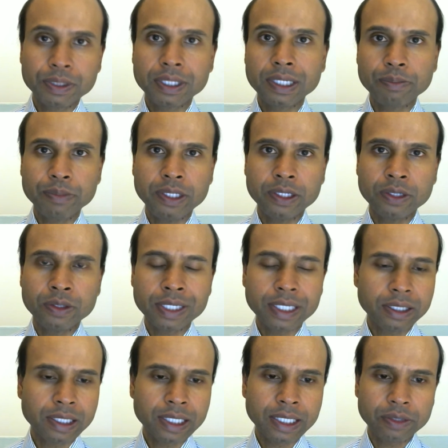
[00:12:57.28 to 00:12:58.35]
But let me know
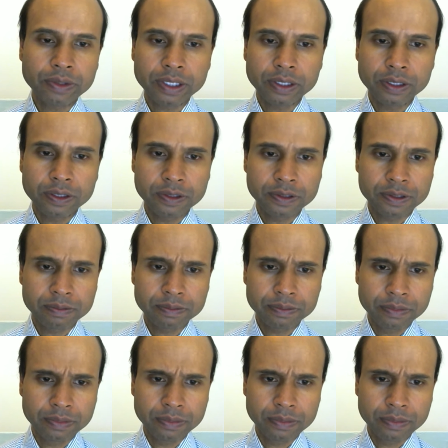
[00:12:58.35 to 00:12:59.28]
how, how it goes.